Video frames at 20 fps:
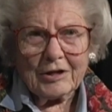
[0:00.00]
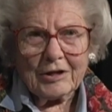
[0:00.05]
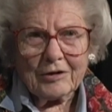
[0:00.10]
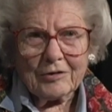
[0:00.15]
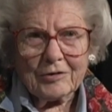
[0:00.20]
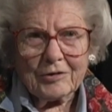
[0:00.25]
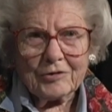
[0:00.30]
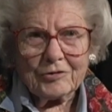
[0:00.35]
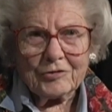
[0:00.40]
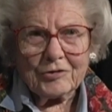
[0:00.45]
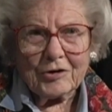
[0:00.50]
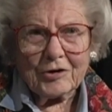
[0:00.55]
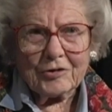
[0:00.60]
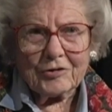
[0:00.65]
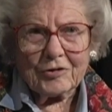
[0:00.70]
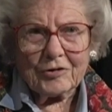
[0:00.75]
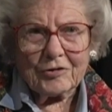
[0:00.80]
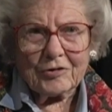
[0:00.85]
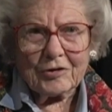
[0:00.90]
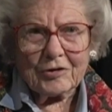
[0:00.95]
Hilary's
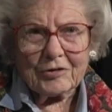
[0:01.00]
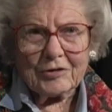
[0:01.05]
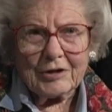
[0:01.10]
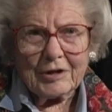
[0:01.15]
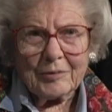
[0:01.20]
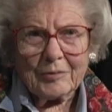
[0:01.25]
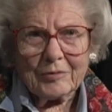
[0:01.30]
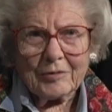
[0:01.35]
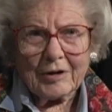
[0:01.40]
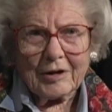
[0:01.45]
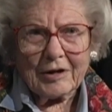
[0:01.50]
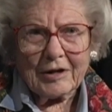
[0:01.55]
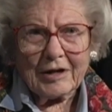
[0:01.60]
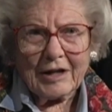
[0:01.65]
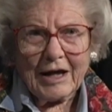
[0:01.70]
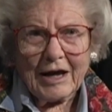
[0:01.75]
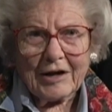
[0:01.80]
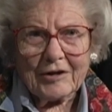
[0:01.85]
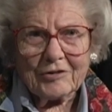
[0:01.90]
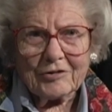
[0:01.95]
Church is in Tiburon, it
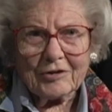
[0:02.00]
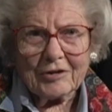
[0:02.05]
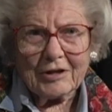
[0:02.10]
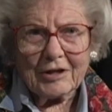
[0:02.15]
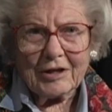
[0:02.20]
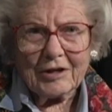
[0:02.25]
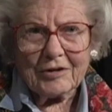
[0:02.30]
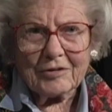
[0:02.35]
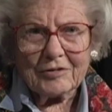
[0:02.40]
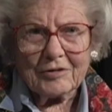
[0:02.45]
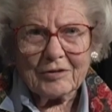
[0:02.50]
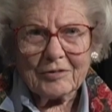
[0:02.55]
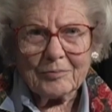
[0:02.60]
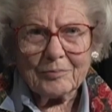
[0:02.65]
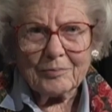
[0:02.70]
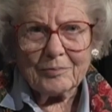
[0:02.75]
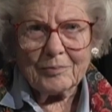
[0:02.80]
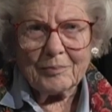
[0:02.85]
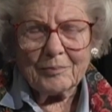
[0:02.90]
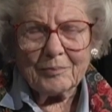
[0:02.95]
actually is
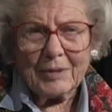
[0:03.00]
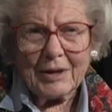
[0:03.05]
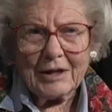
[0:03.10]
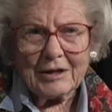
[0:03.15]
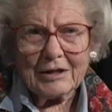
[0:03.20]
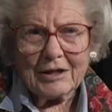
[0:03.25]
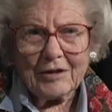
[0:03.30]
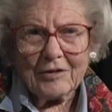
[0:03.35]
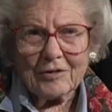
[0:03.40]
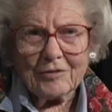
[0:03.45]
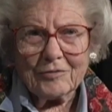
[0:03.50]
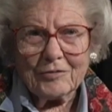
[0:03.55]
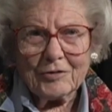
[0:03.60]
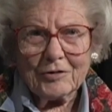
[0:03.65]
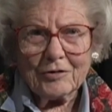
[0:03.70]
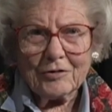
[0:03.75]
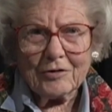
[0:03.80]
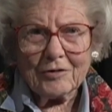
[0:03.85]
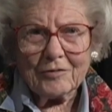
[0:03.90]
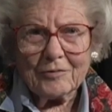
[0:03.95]
mainly the
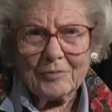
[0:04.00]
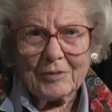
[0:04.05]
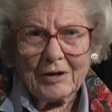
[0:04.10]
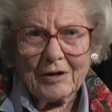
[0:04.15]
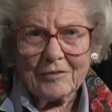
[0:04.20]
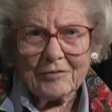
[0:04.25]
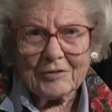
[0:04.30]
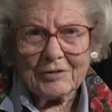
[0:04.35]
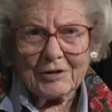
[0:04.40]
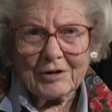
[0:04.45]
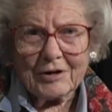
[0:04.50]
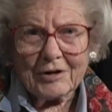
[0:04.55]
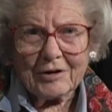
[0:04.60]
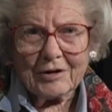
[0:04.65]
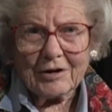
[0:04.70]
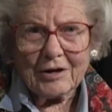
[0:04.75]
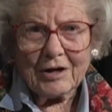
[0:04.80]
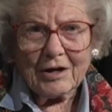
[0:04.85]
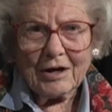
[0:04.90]
view of Belvedere.